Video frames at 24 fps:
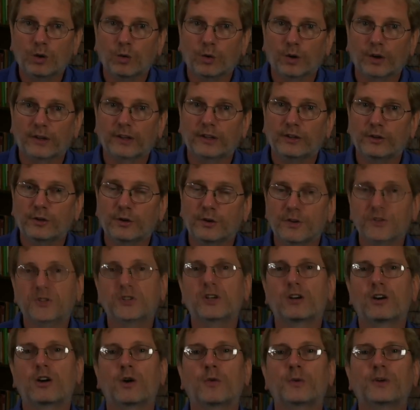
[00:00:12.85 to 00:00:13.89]
work in Unit
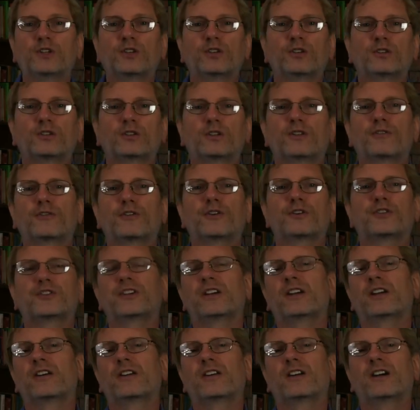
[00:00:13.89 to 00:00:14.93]
0, we turn to the
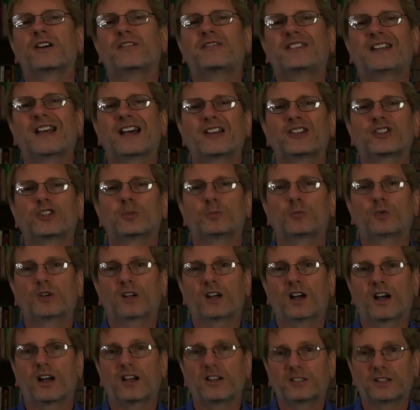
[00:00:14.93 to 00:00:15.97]
first era of testable
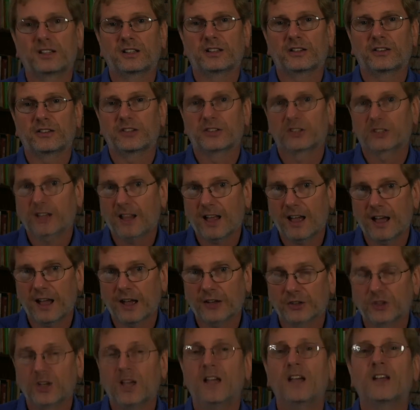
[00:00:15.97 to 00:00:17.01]
content in this
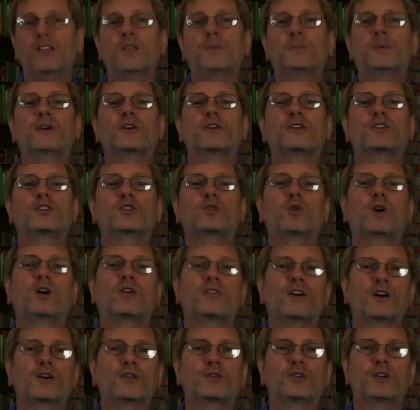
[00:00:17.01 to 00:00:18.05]
class, the period
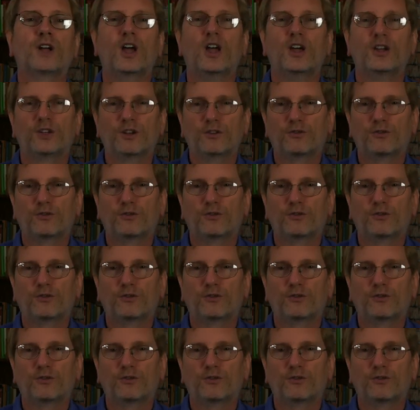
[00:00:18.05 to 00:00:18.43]
1200 to